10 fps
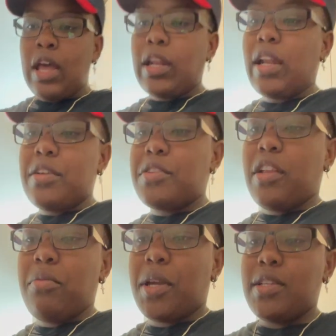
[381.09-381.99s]
Not
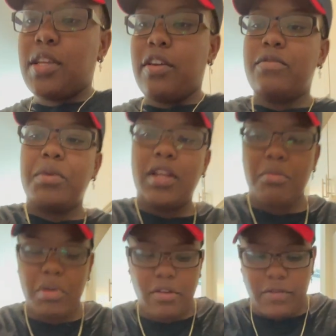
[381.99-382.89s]
necessarily because it gives me any
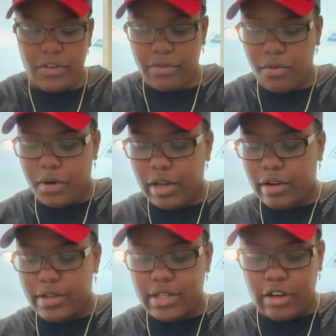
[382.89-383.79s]
benefits for the workout
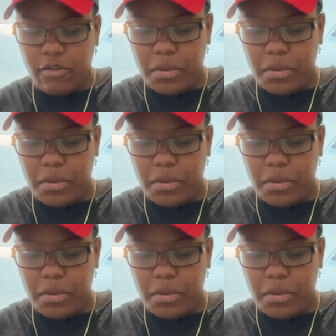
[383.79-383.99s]
itself,